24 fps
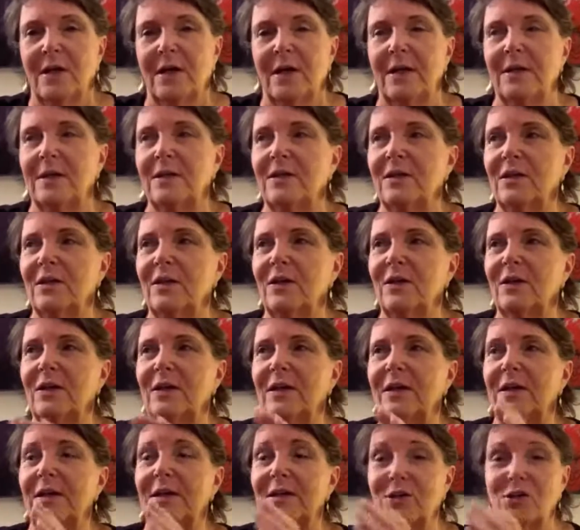and uh,
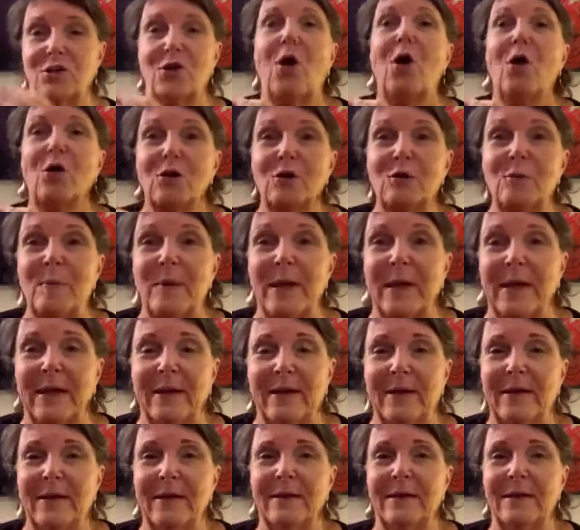and it shocked me
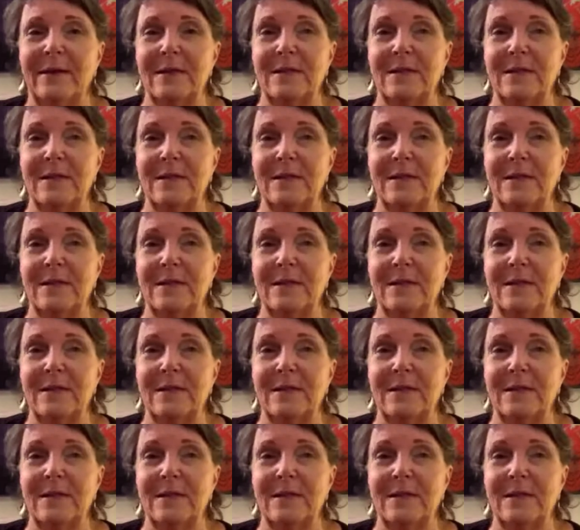and